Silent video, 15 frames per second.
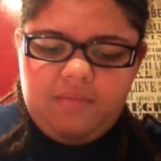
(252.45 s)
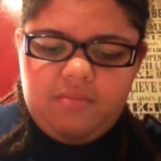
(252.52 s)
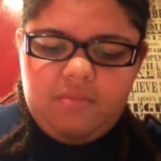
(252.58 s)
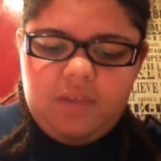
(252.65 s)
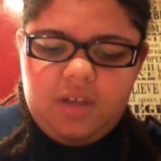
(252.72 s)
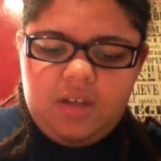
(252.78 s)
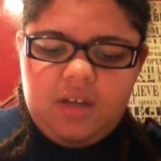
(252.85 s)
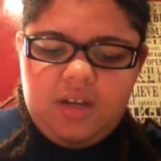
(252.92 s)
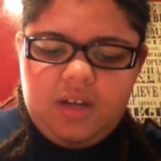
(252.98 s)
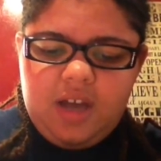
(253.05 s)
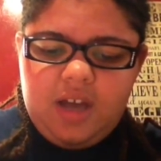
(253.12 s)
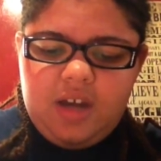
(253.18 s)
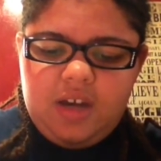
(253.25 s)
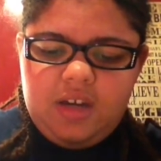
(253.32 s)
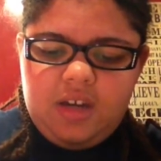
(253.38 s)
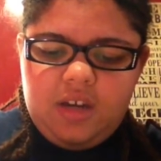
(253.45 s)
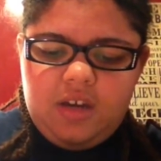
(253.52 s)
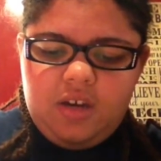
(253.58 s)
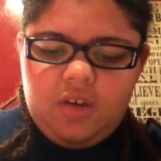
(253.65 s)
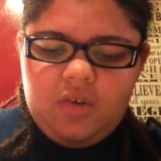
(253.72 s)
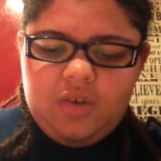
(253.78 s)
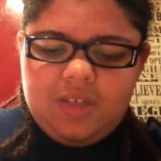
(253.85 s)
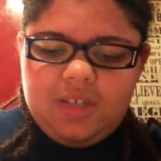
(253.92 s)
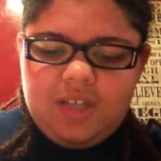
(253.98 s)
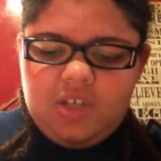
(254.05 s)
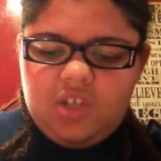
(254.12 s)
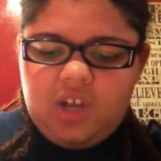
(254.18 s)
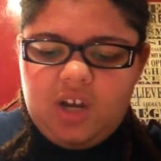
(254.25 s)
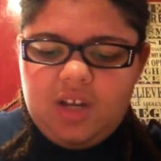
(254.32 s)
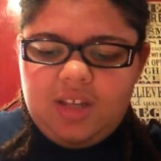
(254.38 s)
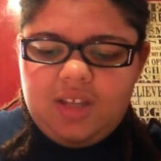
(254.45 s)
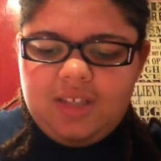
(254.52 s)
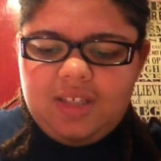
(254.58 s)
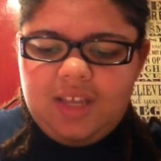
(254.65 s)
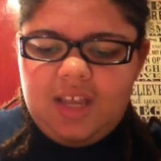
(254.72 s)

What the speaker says: Melody nodded and noticed that Jonathan's